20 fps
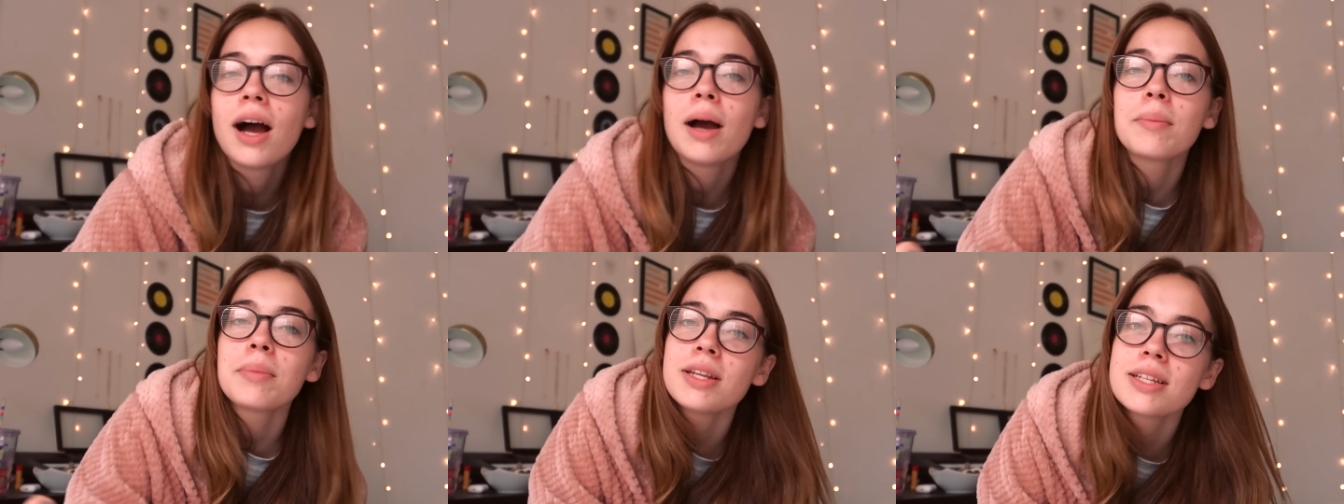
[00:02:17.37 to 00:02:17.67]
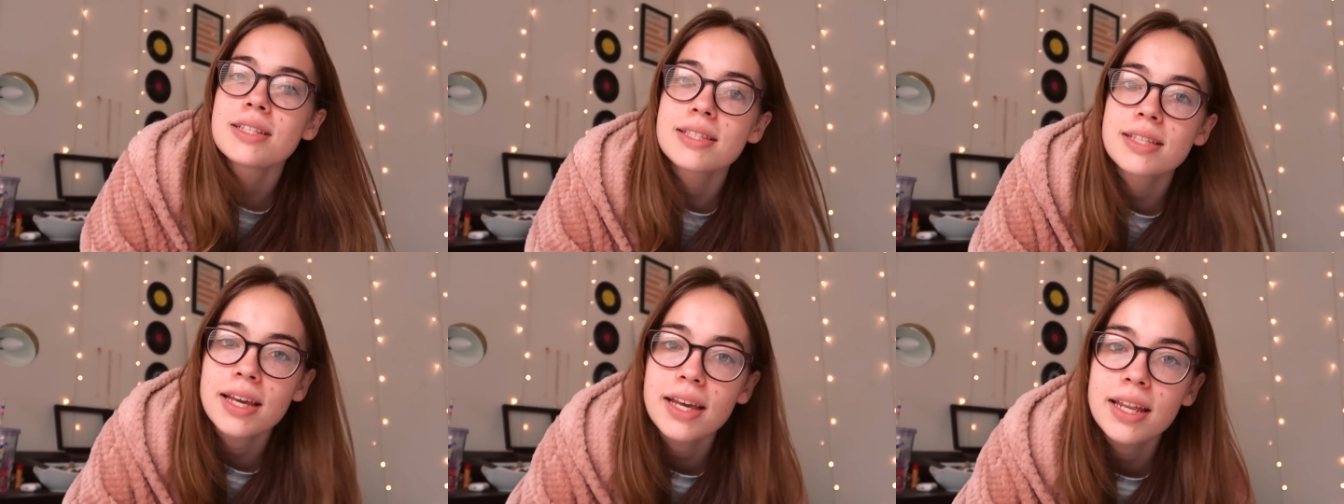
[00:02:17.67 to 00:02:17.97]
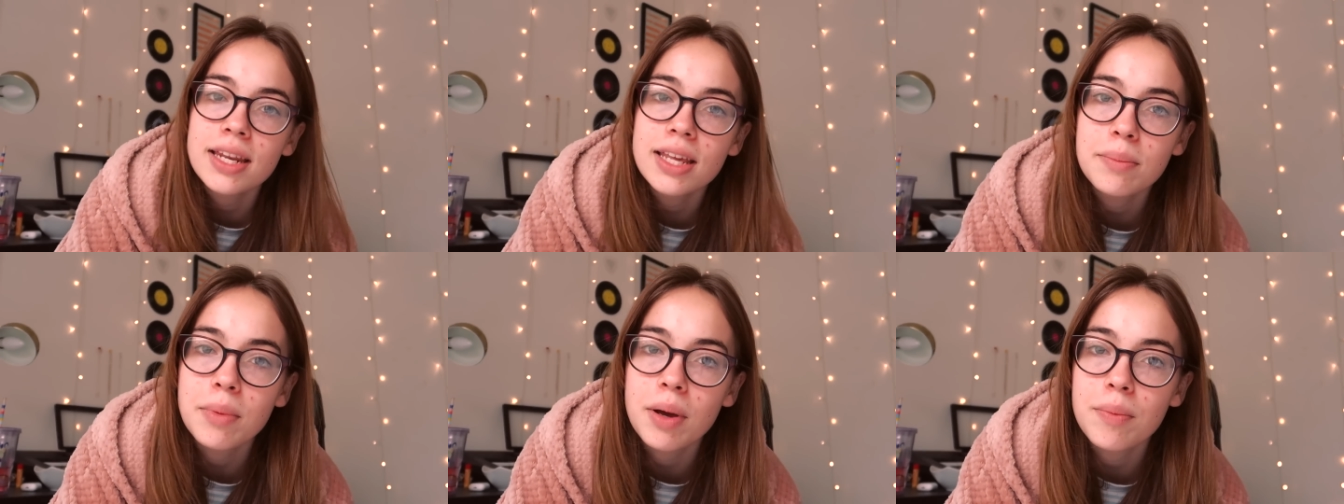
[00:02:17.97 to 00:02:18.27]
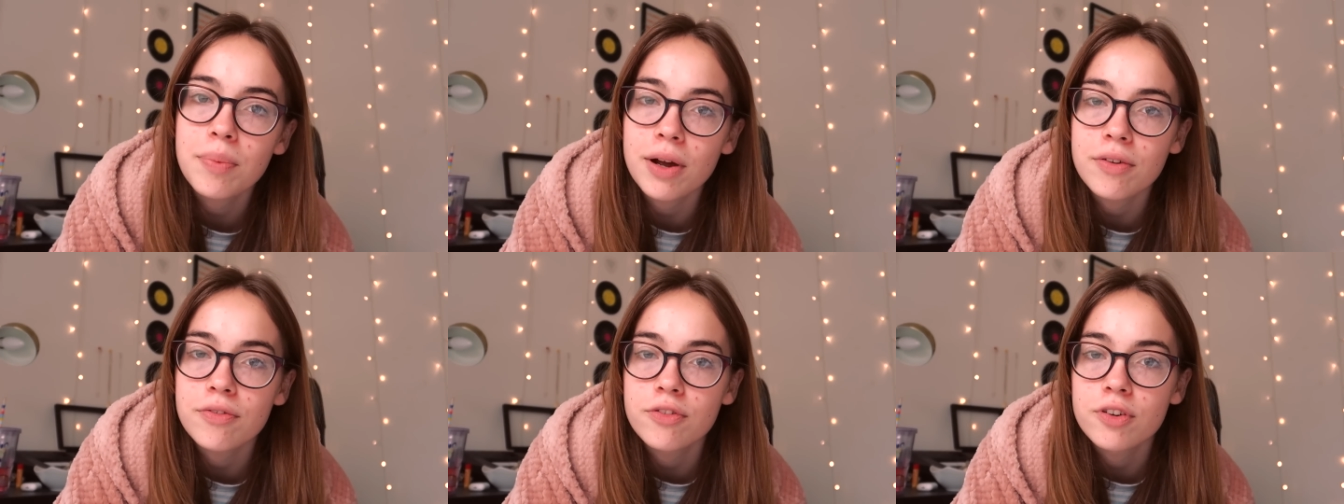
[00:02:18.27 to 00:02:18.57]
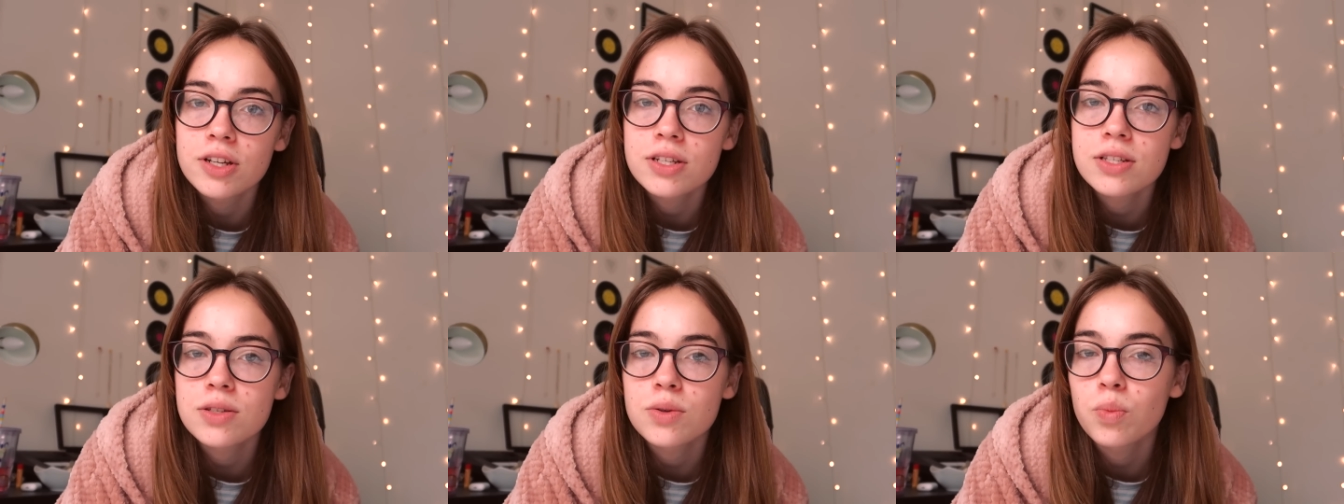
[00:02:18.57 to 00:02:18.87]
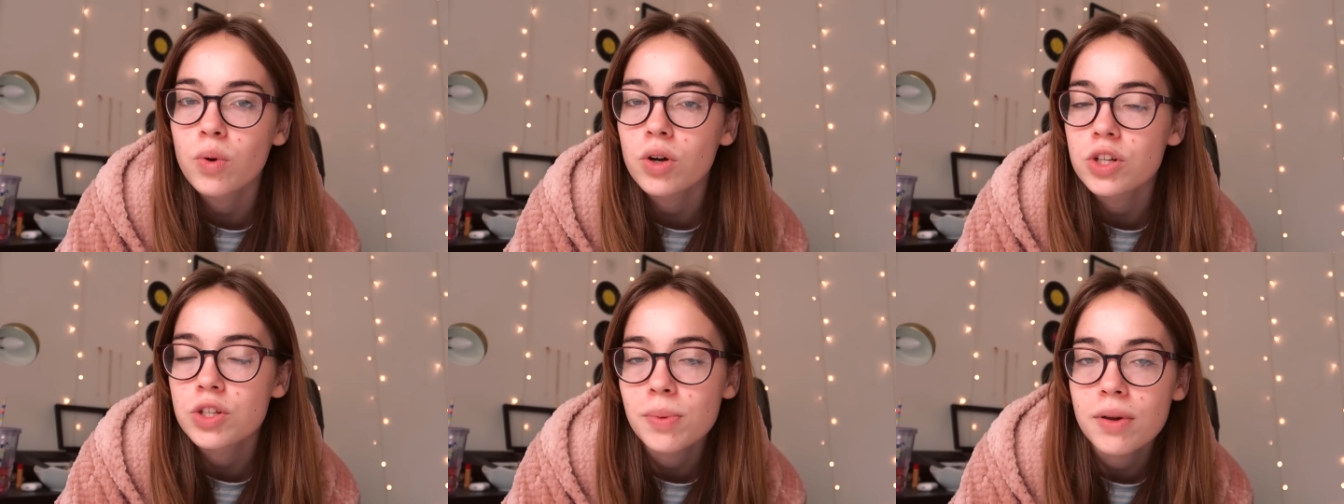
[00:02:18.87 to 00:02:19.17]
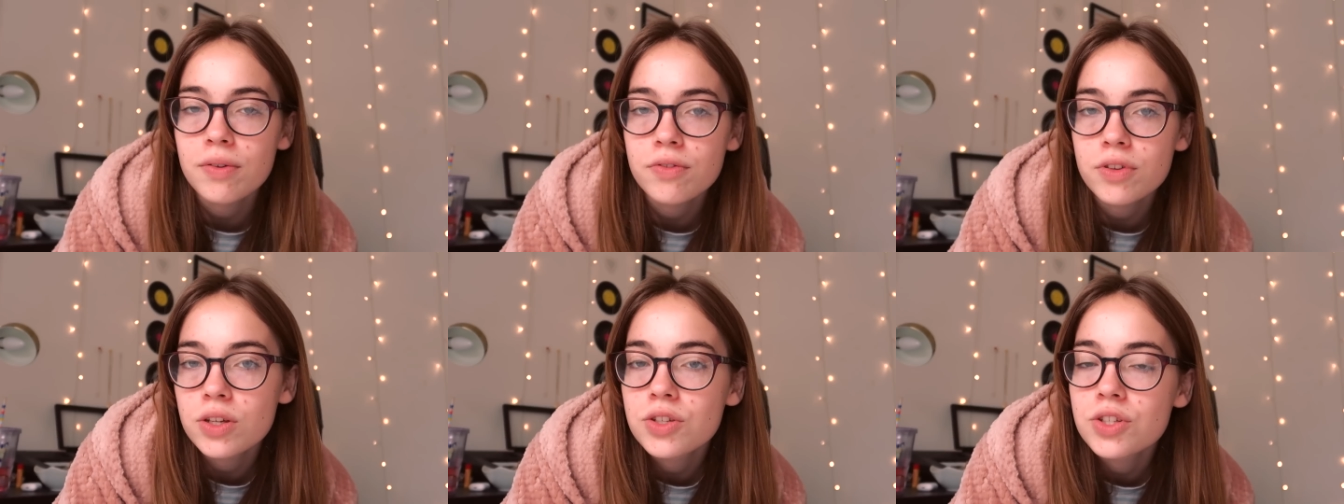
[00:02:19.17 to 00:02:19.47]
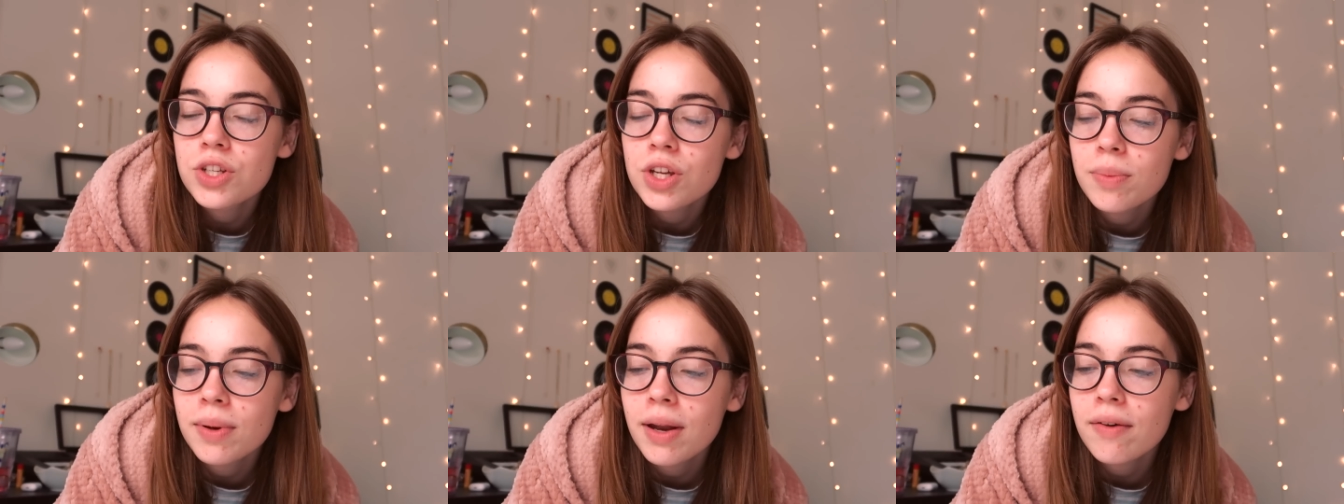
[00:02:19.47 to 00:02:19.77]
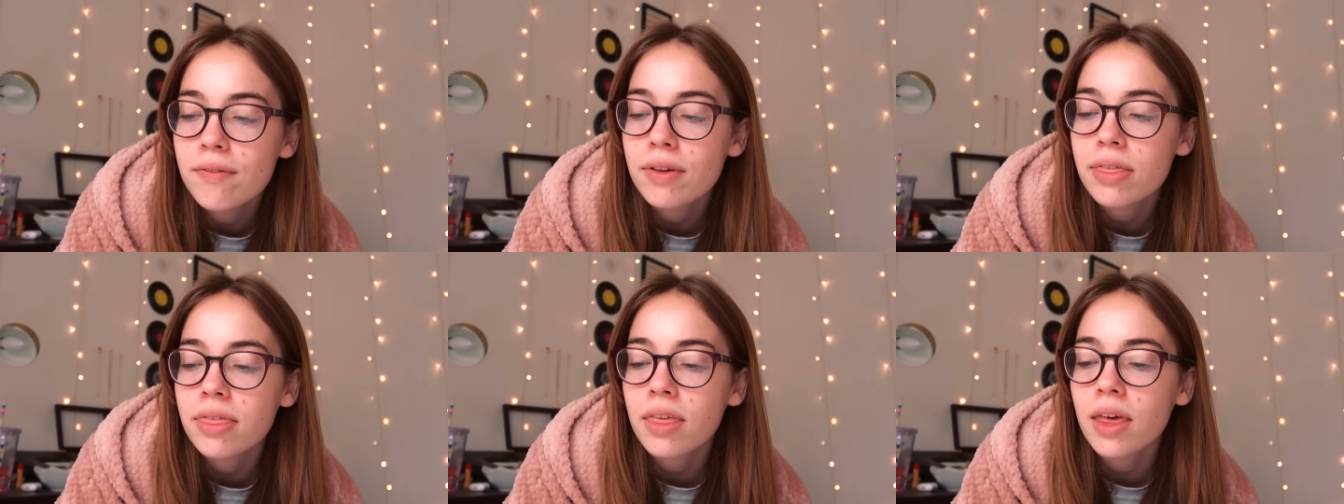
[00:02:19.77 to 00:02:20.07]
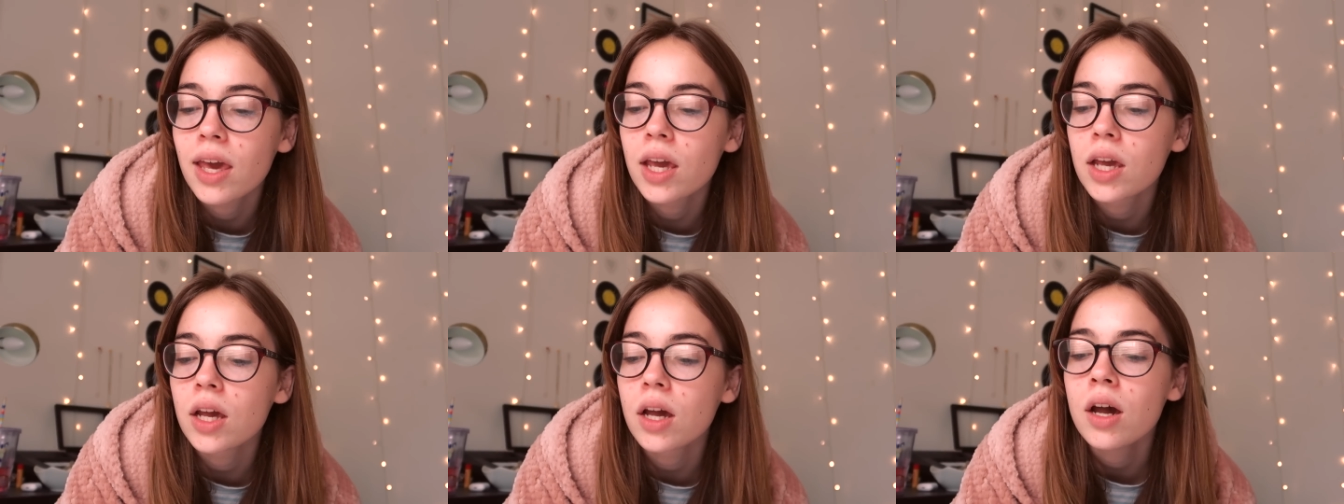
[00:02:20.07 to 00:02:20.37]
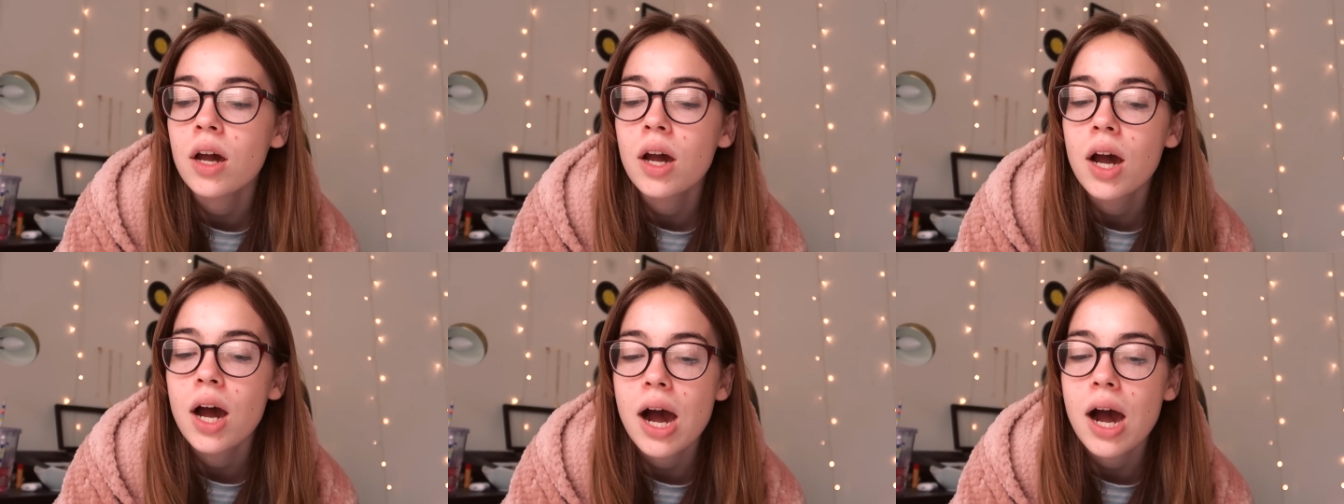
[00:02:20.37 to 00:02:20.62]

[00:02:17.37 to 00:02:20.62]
I'm gonna sit and eat my breakfast, watch a bit of YouTube and everything.